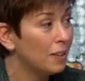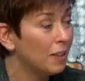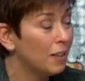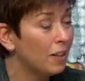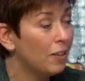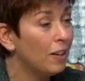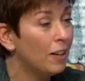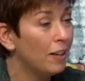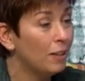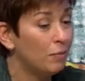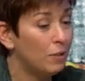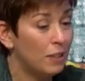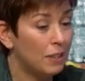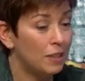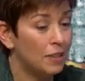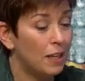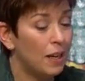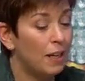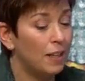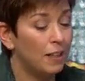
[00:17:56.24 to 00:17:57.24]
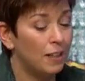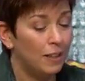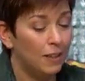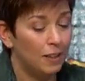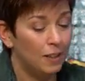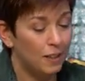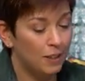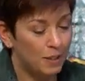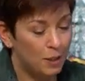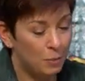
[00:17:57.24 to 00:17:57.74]
All right, and we set
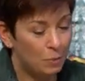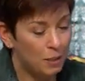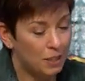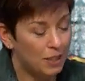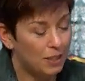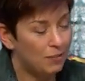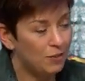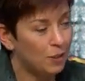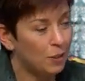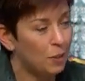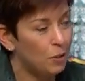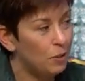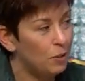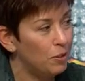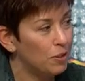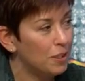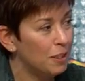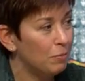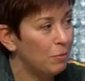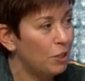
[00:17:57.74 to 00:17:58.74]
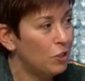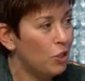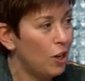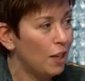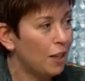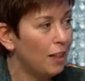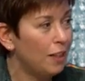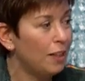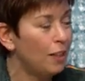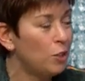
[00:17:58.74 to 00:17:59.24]
specific goals, and we
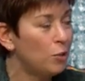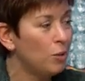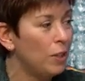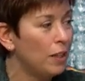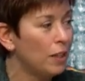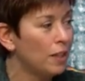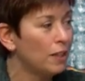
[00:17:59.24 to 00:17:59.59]
check in each week.